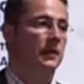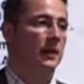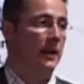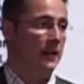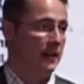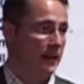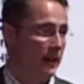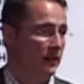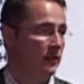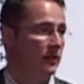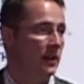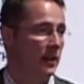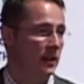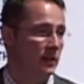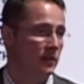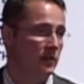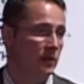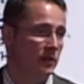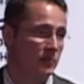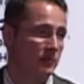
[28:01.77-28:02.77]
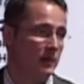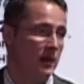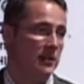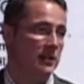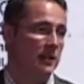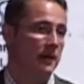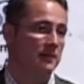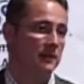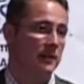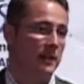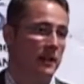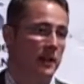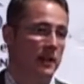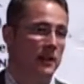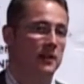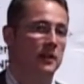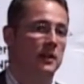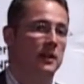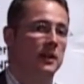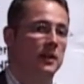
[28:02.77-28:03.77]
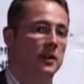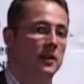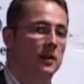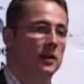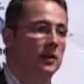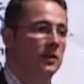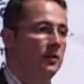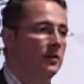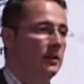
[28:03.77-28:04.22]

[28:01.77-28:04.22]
And then you can do those mashups, and then you